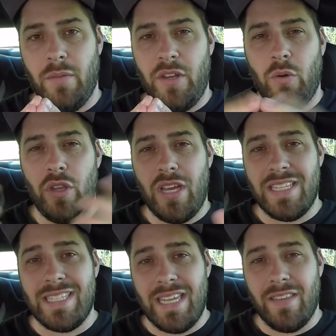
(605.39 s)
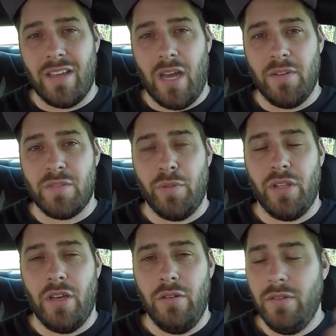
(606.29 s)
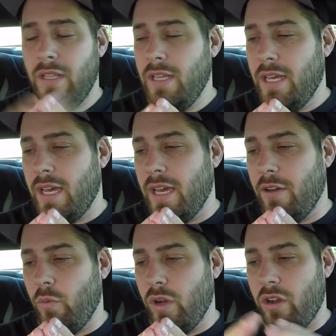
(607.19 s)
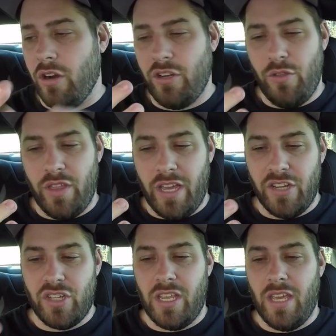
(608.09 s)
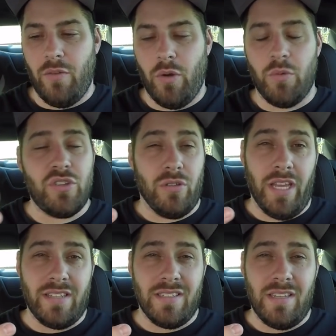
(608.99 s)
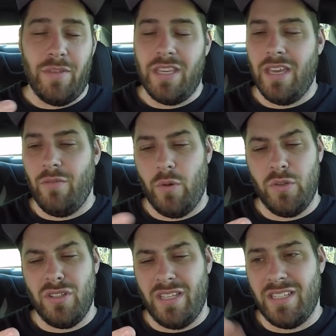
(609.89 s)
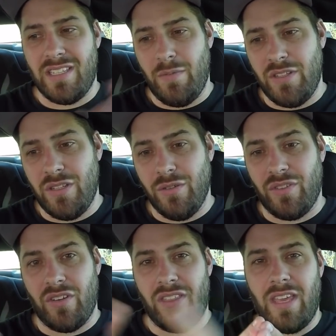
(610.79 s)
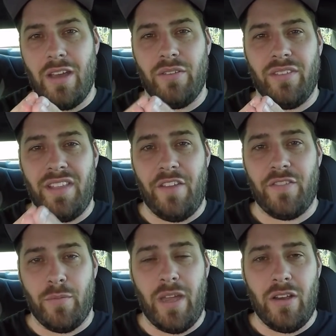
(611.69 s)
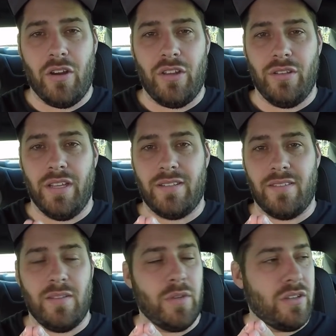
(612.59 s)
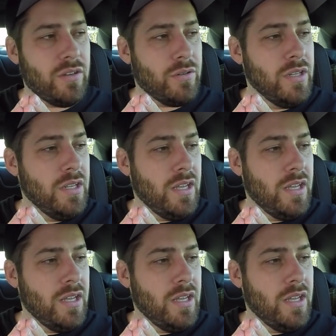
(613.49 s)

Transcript: Let me know what you guys think in the comments below. What car do you think I should get? What would you like to see me get? What would you like to see me do? Is there anything else left to my car you'd like to see me do?